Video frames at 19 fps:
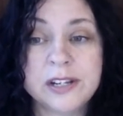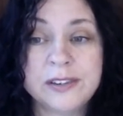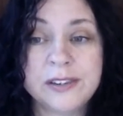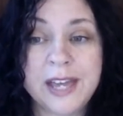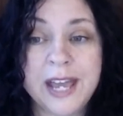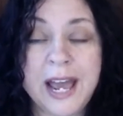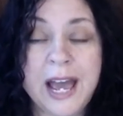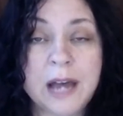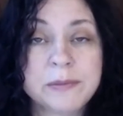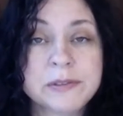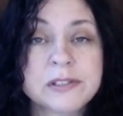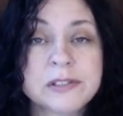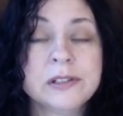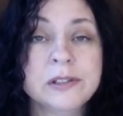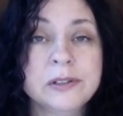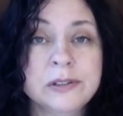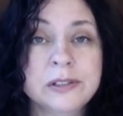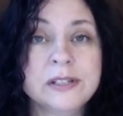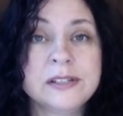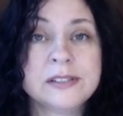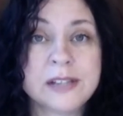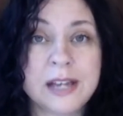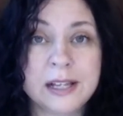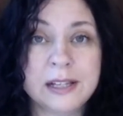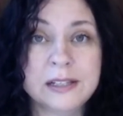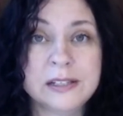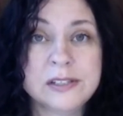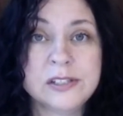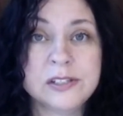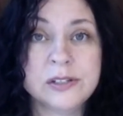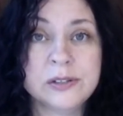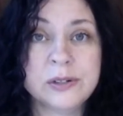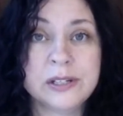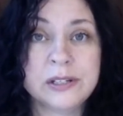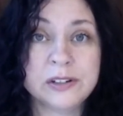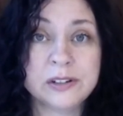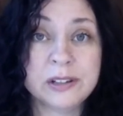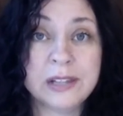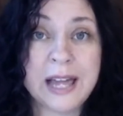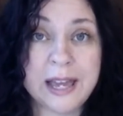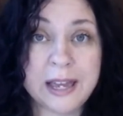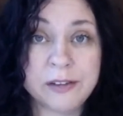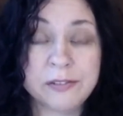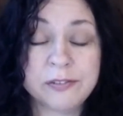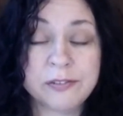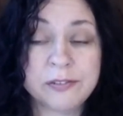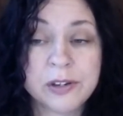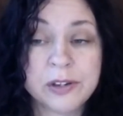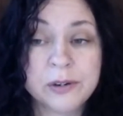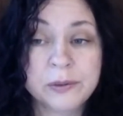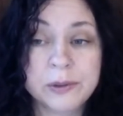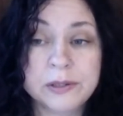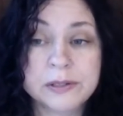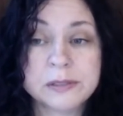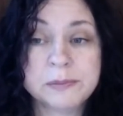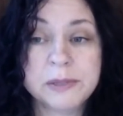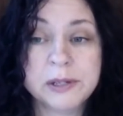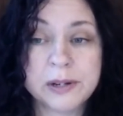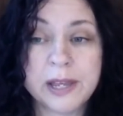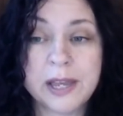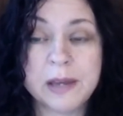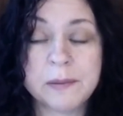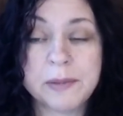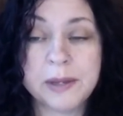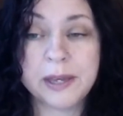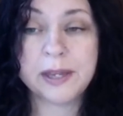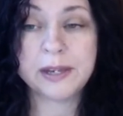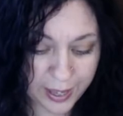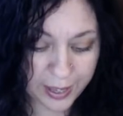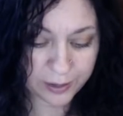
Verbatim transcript: and they absolutely silence you in your life with a smear campaign.